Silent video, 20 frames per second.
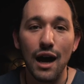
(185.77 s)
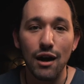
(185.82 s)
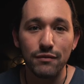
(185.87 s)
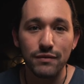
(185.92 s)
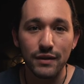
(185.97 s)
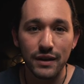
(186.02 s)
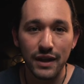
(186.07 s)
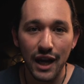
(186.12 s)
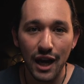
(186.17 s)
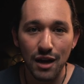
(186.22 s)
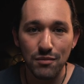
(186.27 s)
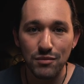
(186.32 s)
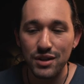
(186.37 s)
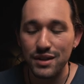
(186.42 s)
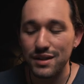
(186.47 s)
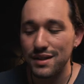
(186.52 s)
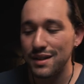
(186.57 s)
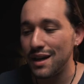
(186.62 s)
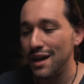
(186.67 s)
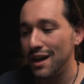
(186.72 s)
Alpha
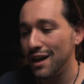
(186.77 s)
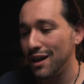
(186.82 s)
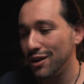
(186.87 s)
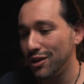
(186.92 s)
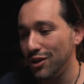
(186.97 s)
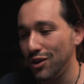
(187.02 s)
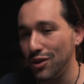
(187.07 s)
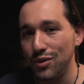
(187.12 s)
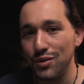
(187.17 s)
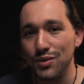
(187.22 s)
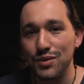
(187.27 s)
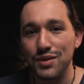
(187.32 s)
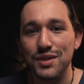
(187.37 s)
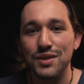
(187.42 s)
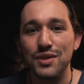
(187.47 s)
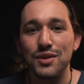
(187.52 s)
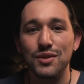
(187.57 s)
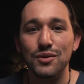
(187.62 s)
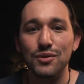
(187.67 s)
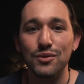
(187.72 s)
cameras
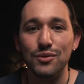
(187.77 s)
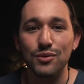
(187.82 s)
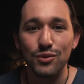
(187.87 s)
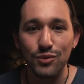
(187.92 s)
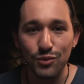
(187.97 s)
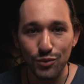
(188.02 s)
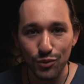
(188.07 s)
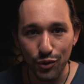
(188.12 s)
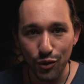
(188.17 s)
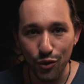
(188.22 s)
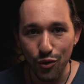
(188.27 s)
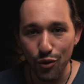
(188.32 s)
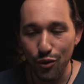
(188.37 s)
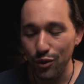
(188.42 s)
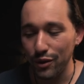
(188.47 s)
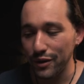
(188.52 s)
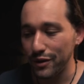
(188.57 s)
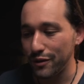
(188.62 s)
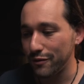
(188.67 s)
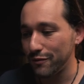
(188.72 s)
use to
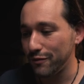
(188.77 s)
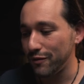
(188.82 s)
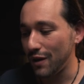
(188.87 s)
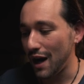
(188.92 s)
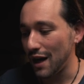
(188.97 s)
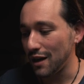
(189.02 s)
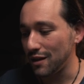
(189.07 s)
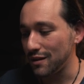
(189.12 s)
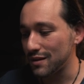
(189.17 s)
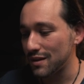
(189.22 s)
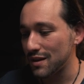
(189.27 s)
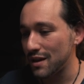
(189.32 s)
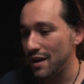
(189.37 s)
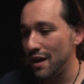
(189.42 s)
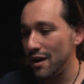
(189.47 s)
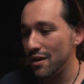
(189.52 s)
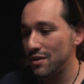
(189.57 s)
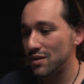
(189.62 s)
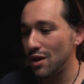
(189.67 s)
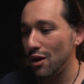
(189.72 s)
record their files.
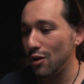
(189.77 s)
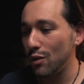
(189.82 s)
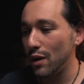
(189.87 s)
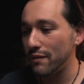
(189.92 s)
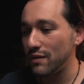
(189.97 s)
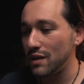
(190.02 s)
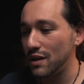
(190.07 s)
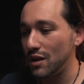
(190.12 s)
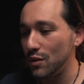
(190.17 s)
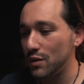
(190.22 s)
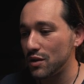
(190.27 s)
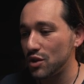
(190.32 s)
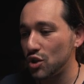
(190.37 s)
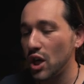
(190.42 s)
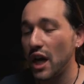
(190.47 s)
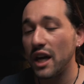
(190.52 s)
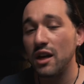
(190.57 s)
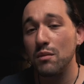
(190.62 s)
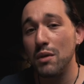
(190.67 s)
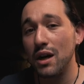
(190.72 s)
So all we have to do is
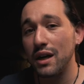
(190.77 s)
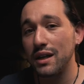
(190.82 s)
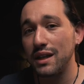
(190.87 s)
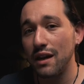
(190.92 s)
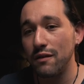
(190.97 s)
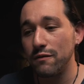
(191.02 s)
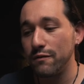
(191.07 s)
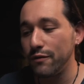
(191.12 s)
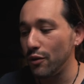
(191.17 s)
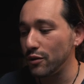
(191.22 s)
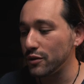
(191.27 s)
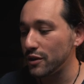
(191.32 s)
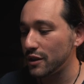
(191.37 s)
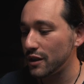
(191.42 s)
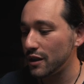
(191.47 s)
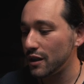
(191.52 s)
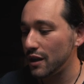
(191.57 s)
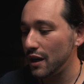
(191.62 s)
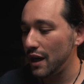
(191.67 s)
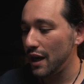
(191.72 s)
checkmark that
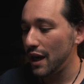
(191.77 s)
folder